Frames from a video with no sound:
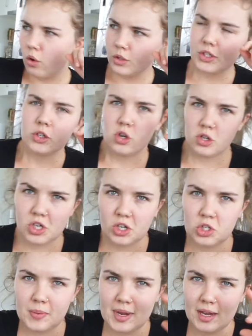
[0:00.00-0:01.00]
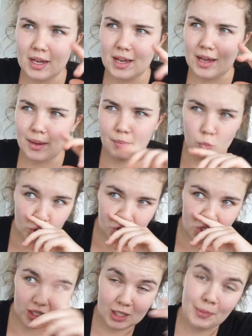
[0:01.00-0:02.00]
Also, don't judge me, I'm
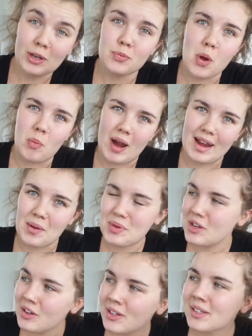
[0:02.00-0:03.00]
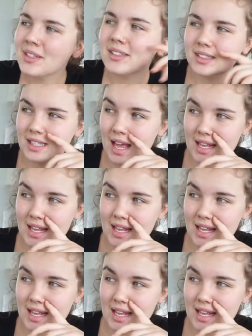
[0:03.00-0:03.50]
watching SpongeBob right now because